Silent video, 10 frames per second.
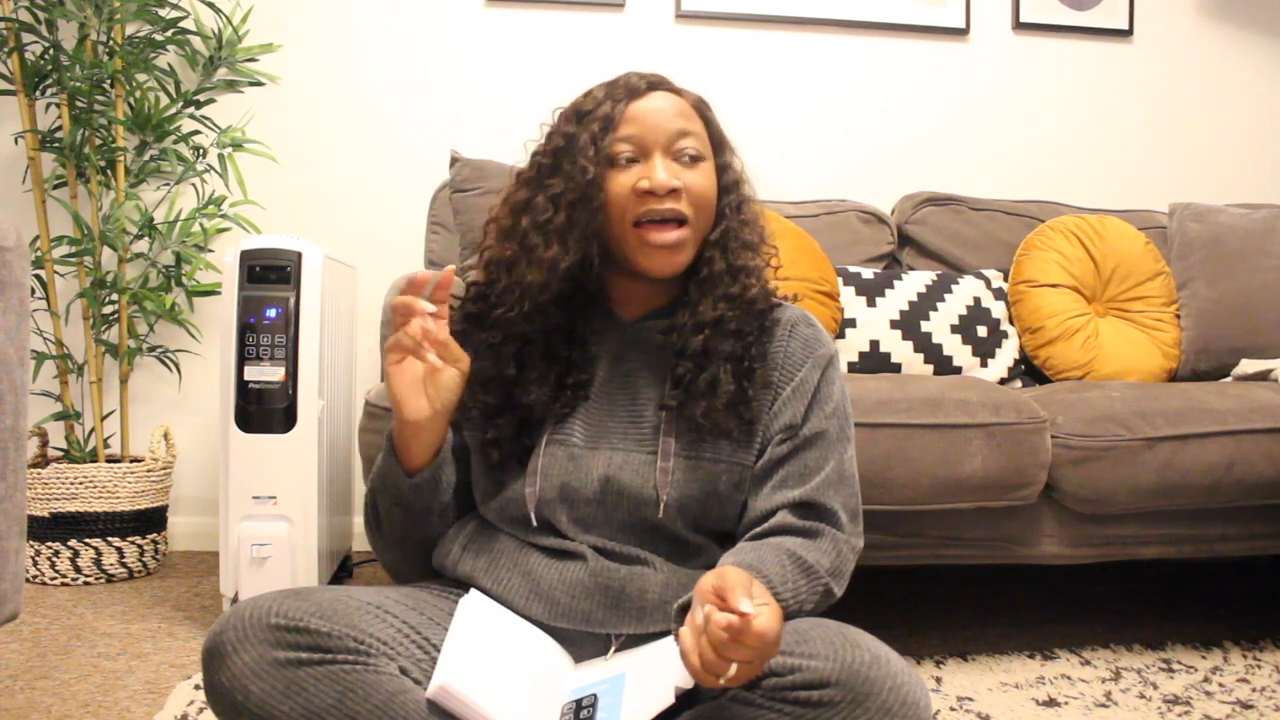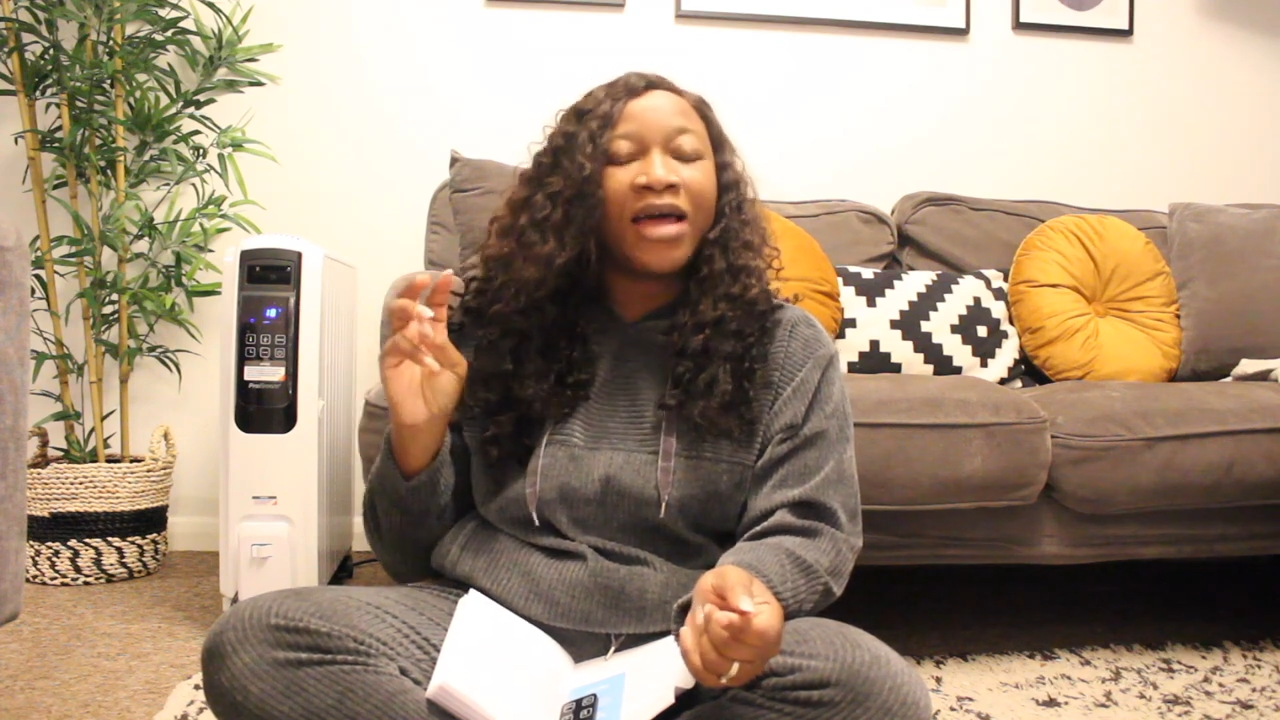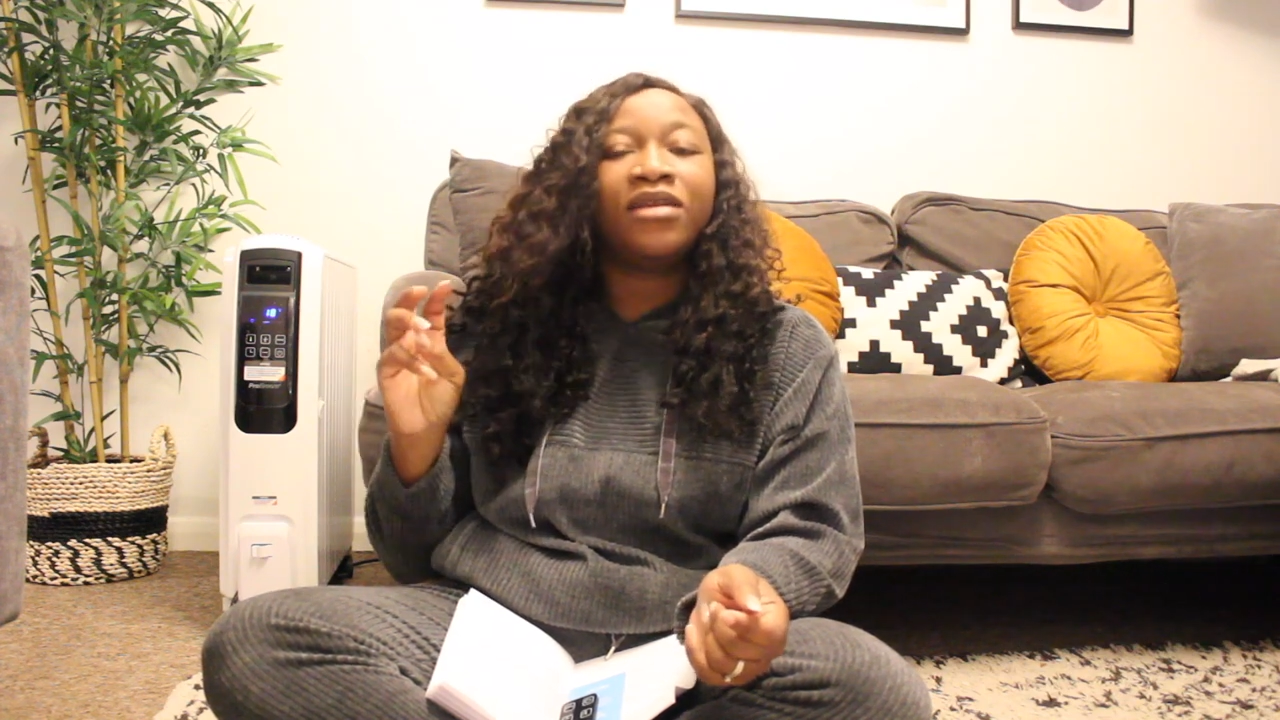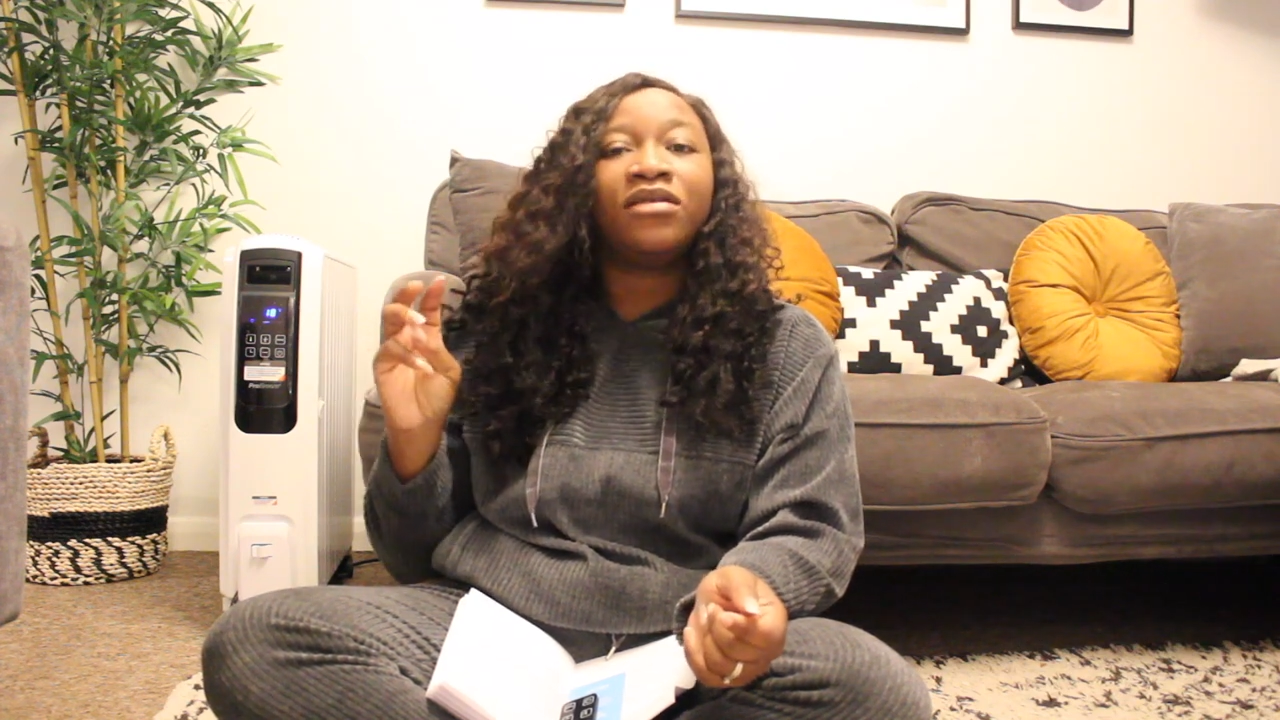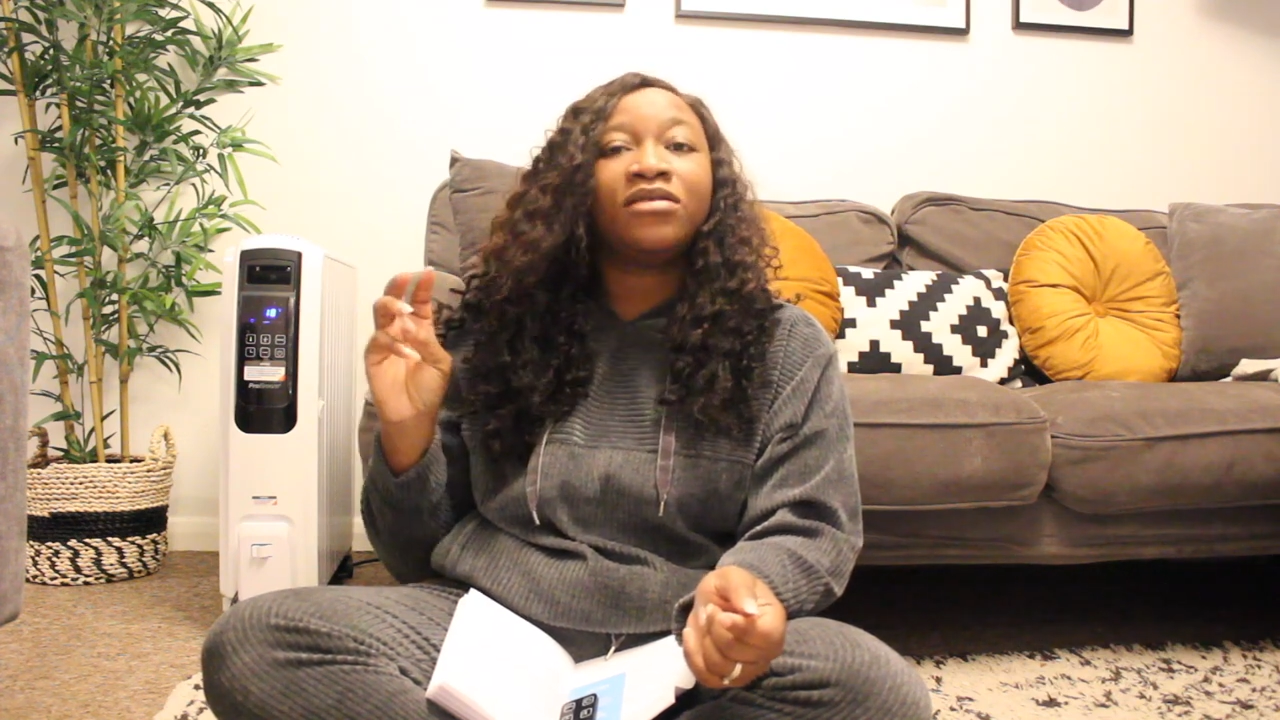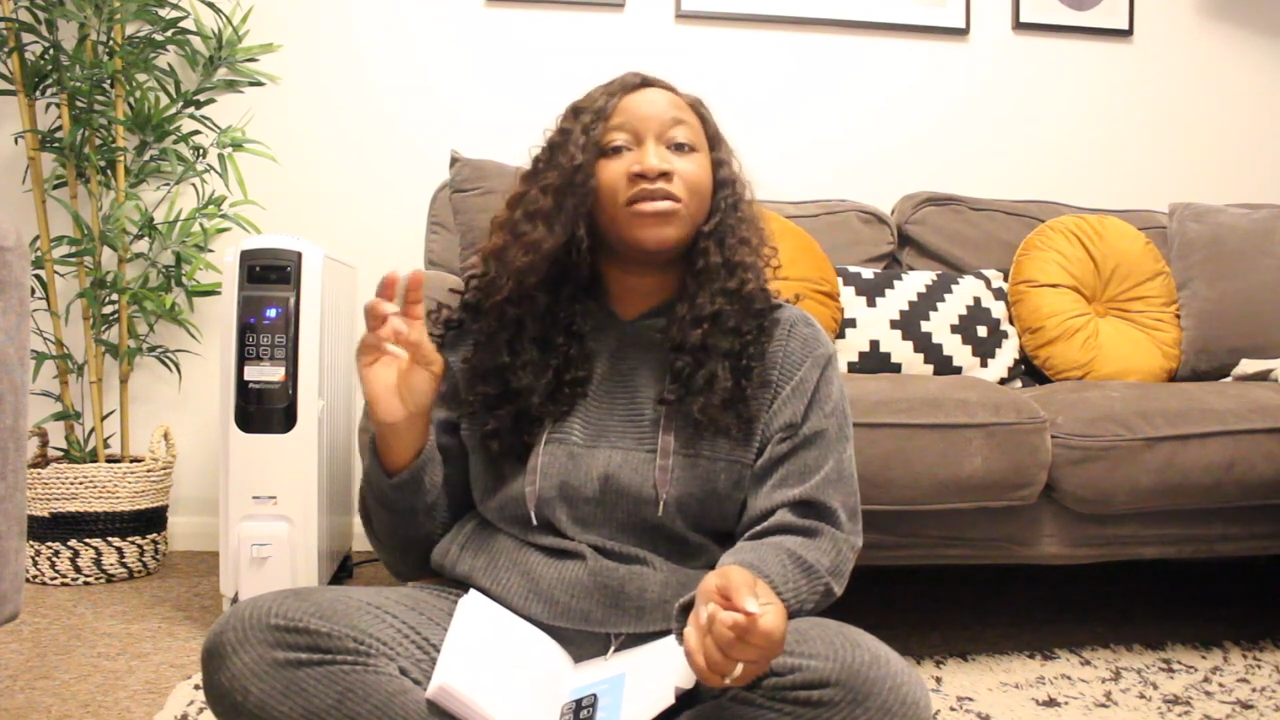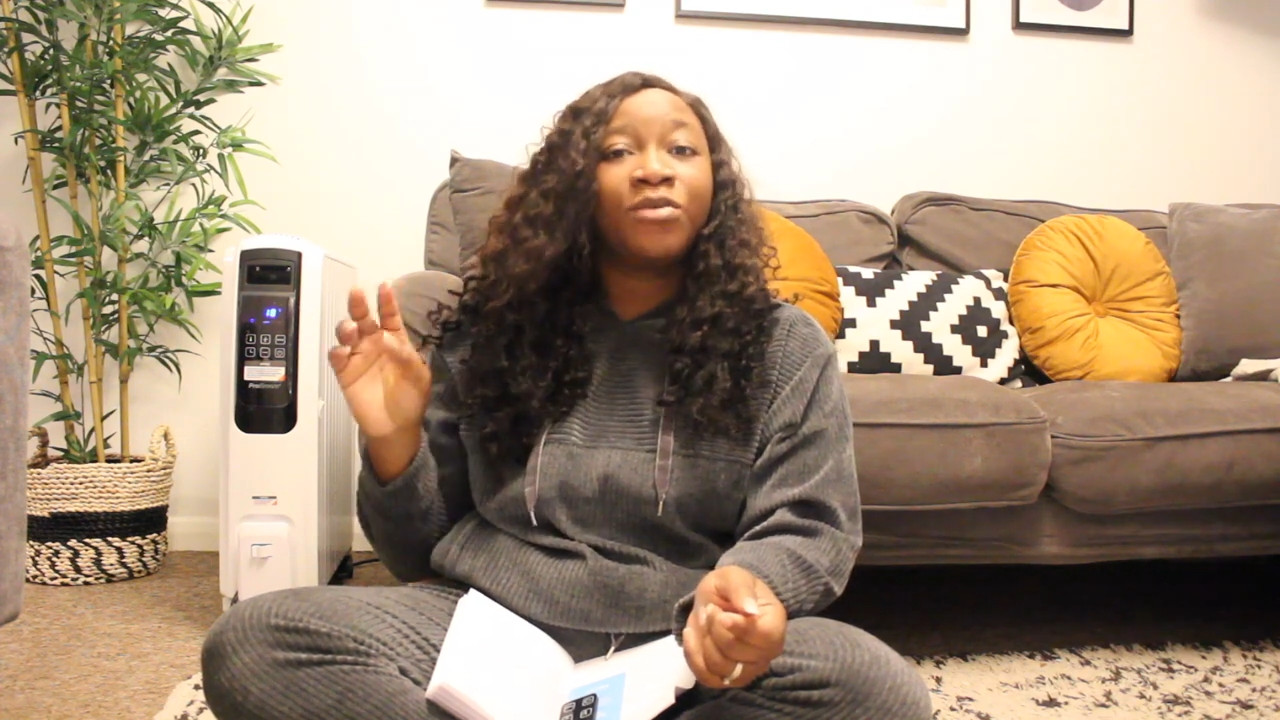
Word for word: and